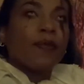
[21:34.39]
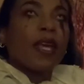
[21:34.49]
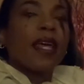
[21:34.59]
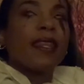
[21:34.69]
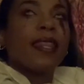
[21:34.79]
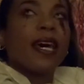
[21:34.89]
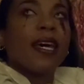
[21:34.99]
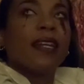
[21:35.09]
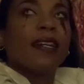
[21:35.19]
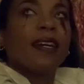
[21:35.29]
And
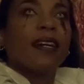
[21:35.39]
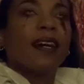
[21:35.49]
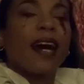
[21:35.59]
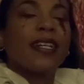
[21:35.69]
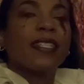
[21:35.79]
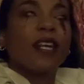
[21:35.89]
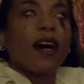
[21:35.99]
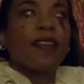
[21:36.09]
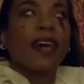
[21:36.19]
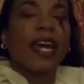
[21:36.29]
then I
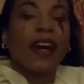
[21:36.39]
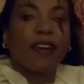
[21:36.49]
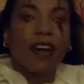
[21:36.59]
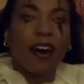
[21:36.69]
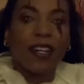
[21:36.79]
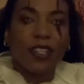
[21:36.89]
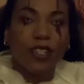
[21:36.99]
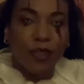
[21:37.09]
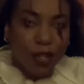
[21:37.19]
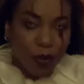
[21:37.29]
saw that Harry Connick
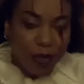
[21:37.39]
Jr.